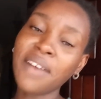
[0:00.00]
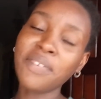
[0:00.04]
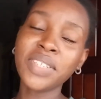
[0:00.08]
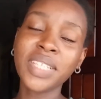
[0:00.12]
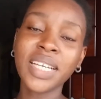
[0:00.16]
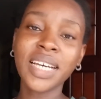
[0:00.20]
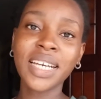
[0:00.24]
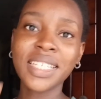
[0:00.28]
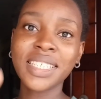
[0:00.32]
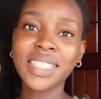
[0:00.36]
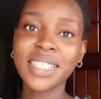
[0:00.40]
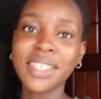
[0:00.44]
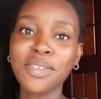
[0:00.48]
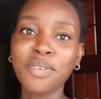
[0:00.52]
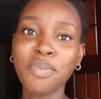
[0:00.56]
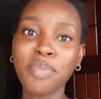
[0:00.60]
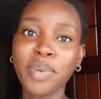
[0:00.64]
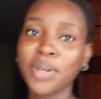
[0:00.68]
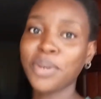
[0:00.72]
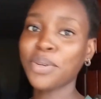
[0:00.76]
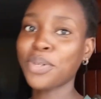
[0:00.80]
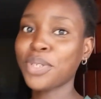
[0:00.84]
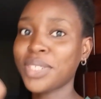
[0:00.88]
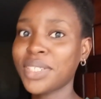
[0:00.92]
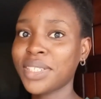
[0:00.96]
after I said, "Oh
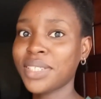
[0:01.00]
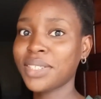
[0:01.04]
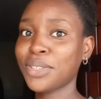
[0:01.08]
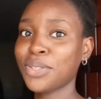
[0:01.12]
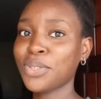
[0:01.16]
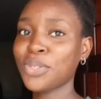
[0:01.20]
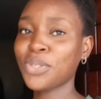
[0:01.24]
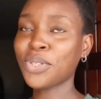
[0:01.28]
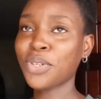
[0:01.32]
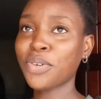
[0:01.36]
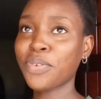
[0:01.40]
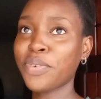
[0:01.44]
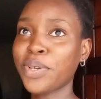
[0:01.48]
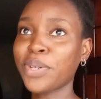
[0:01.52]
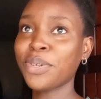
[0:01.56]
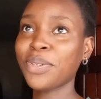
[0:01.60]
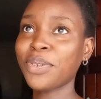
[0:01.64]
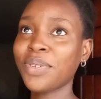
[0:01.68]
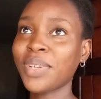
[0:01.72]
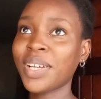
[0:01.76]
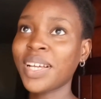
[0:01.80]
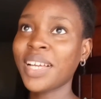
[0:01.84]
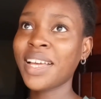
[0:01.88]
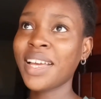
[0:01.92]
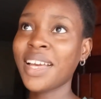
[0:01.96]
my god, this is so
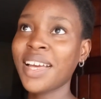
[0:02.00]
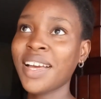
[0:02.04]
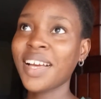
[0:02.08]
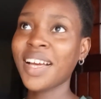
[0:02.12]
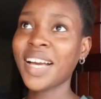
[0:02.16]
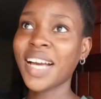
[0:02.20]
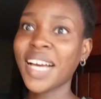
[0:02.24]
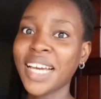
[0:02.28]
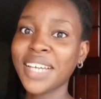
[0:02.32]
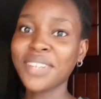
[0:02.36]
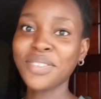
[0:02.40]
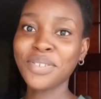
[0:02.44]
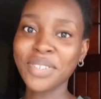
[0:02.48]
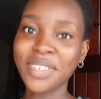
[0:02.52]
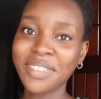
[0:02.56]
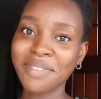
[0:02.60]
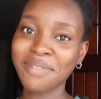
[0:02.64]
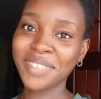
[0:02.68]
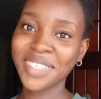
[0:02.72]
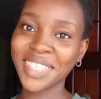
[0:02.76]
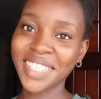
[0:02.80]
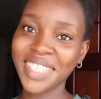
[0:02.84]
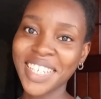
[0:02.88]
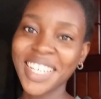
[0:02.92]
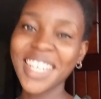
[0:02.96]
surreal." Hi, good
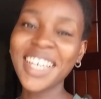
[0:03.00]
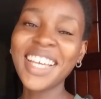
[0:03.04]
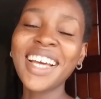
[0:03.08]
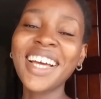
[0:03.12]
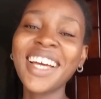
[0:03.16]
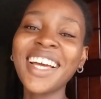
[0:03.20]
evening.